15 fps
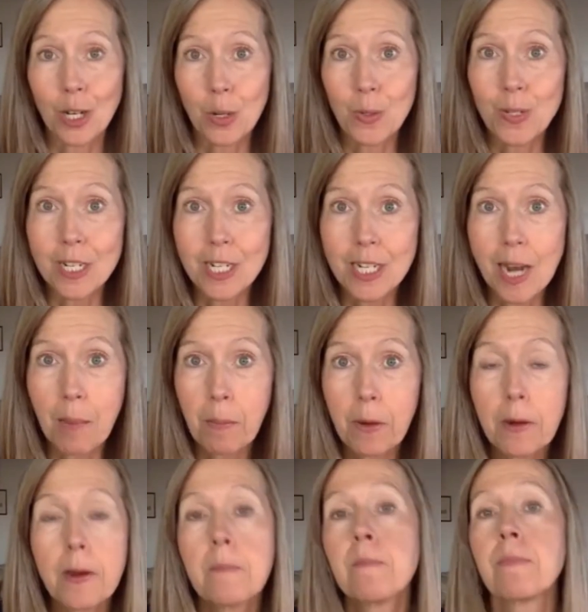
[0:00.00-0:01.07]
Luke
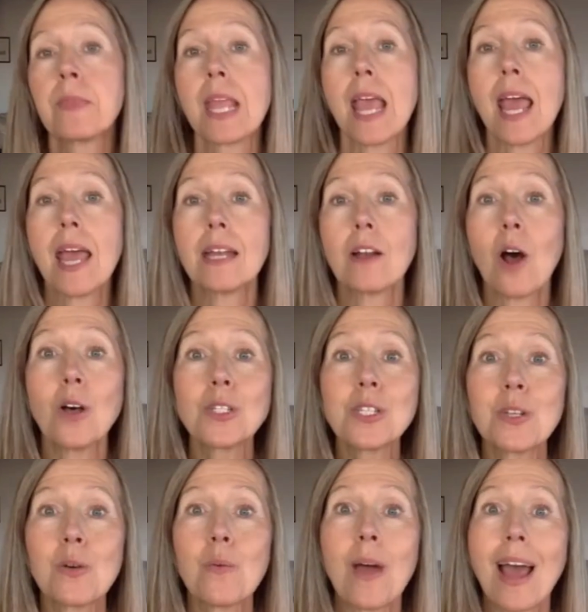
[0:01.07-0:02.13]
DeShepper, and
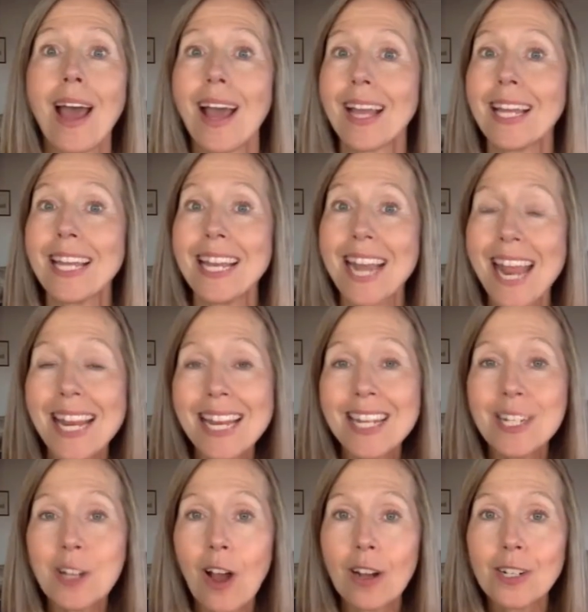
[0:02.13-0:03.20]
also a Canadian
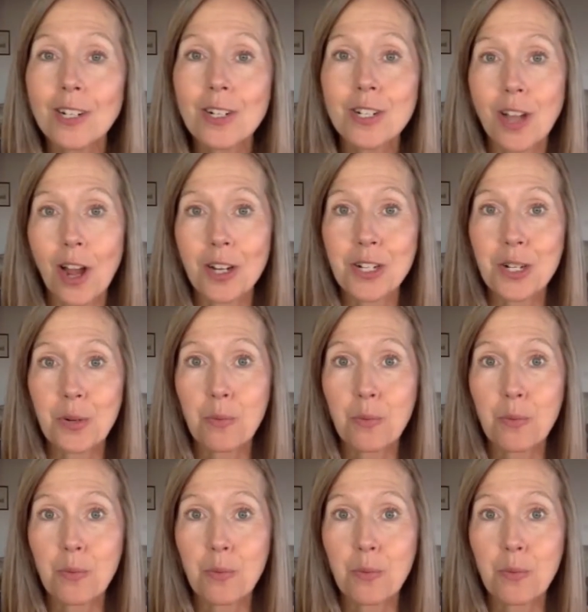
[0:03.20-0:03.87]
doctor, Dr.